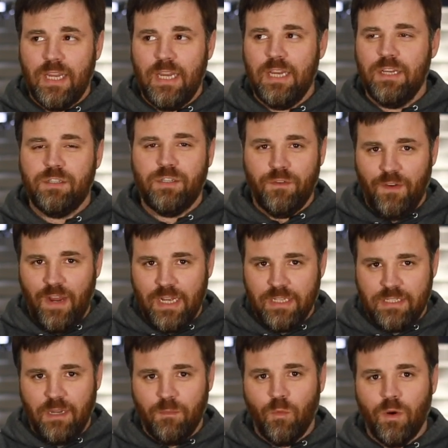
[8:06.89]
is to
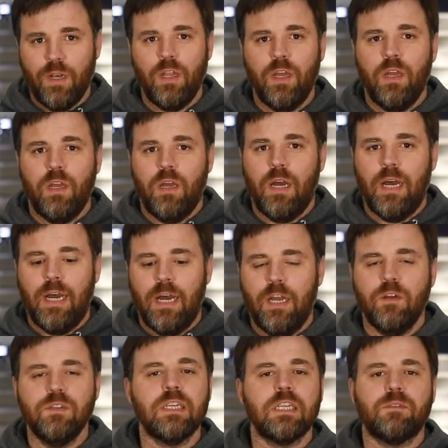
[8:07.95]
find someone
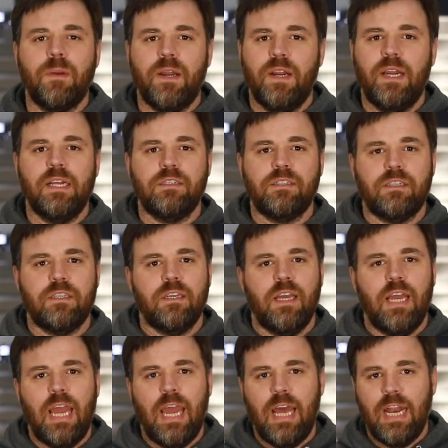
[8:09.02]
who's experienced
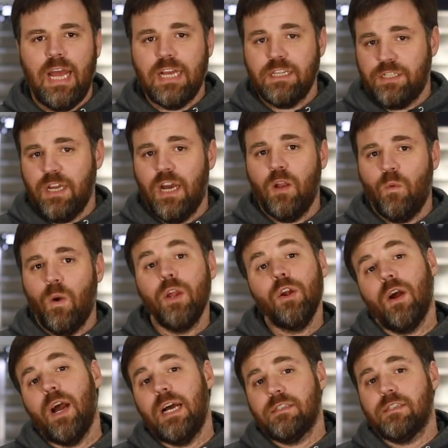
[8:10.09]
and has done what
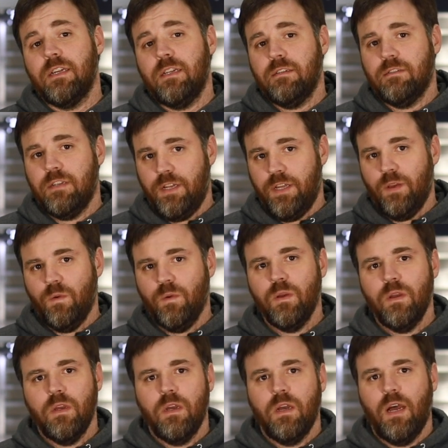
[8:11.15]
you're asking to do.
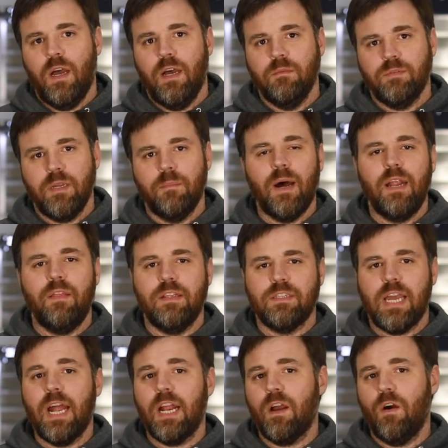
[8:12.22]
Somebody
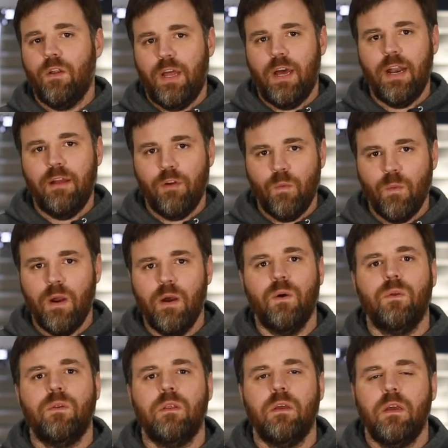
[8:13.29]
that's kind of gone down every
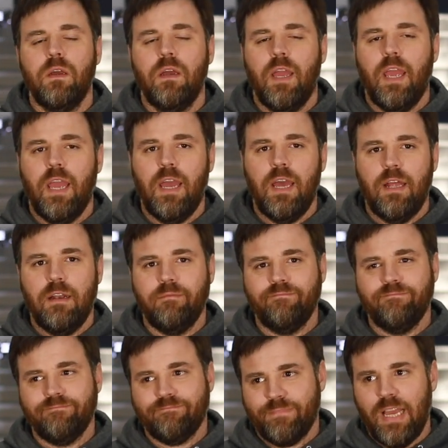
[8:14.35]
road and
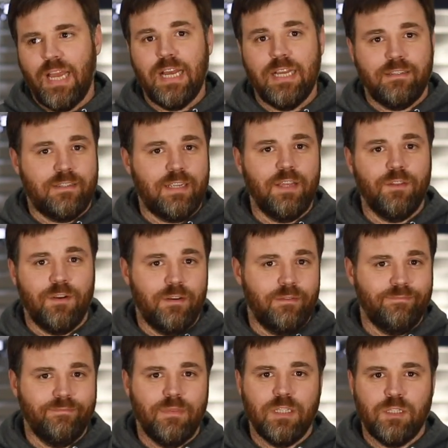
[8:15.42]
has either
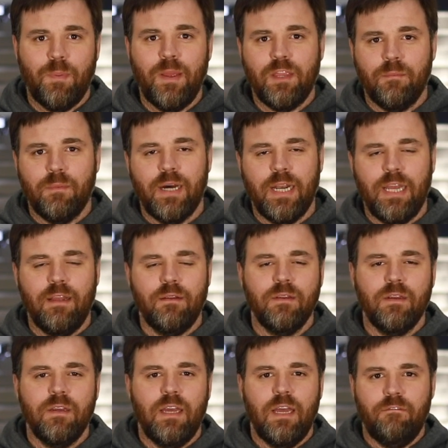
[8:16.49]
spent the money
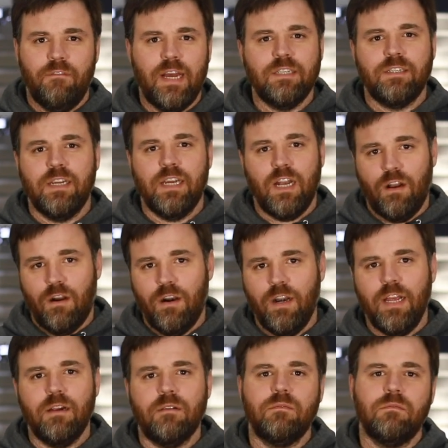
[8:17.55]
investing in learning,